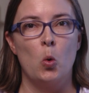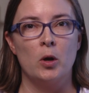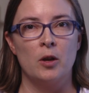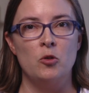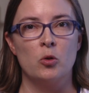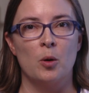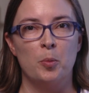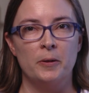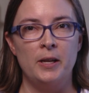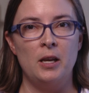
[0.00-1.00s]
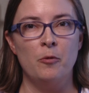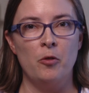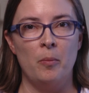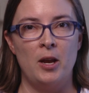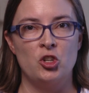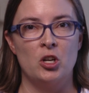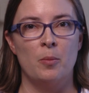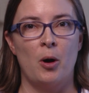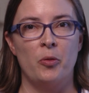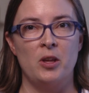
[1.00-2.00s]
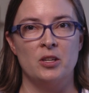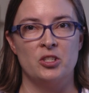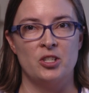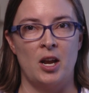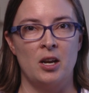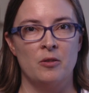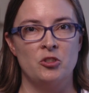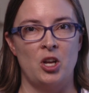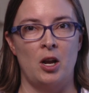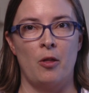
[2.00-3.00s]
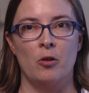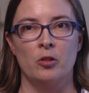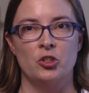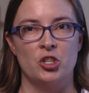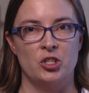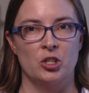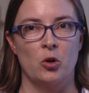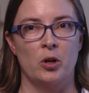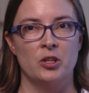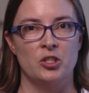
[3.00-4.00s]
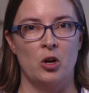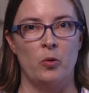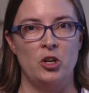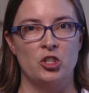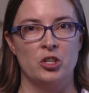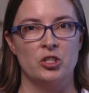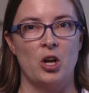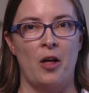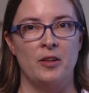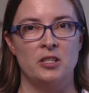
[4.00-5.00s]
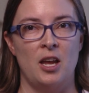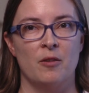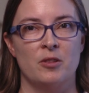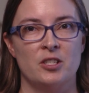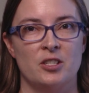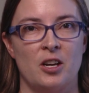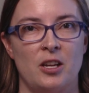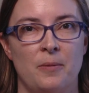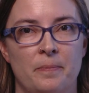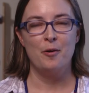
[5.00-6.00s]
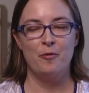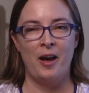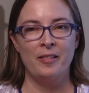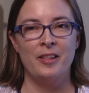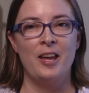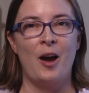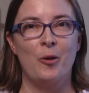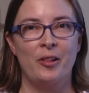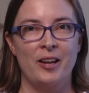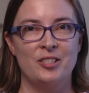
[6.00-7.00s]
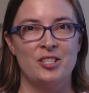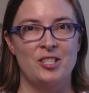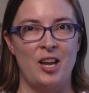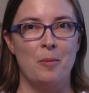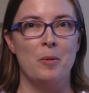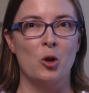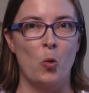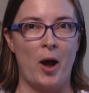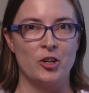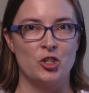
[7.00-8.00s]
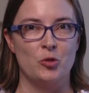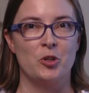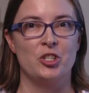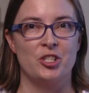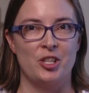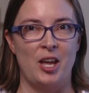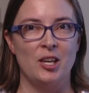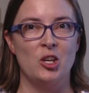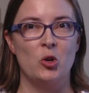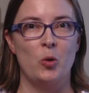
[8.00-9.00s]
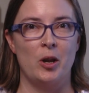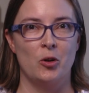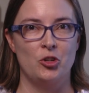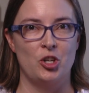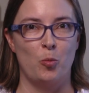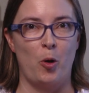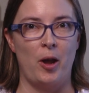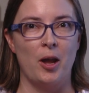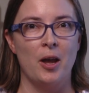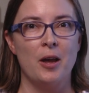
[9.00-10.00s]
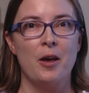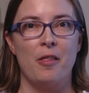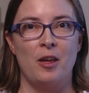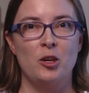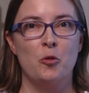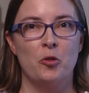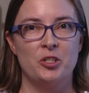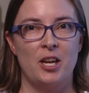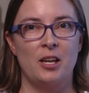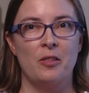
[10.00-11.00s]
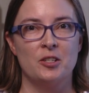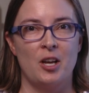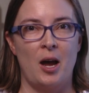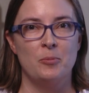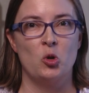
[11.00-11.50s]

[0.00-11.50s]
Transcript: will give you complete information about the incentives and other logistical considerations on the day of the study. Finally, I would like to say miigwech, which is thank you in Ojibwe. Thank you for taking the time